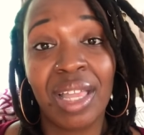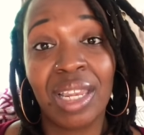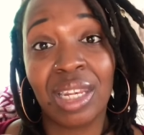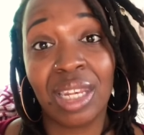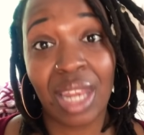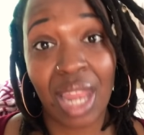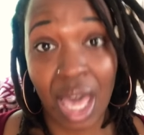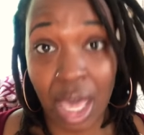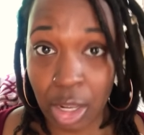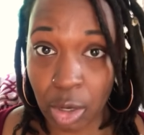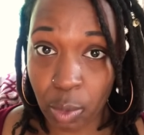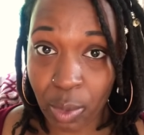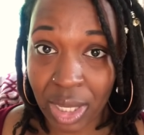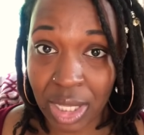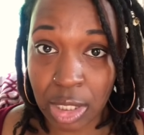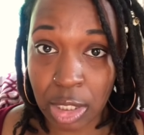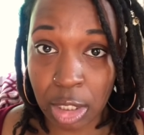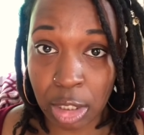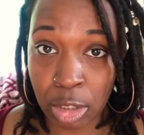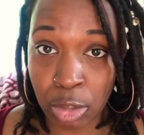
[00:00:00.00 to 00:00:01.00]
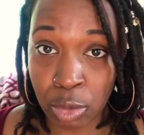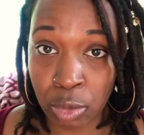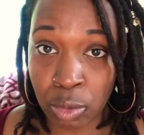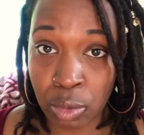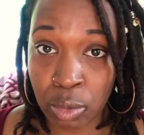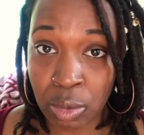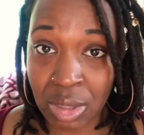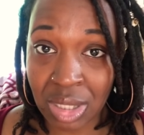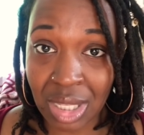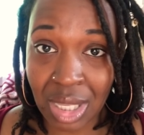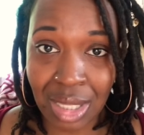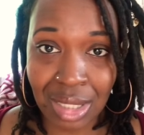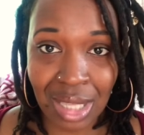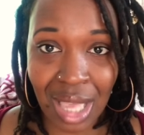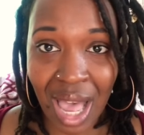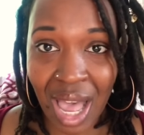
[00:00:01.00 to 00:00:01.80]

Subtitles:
a lot of weight to lose is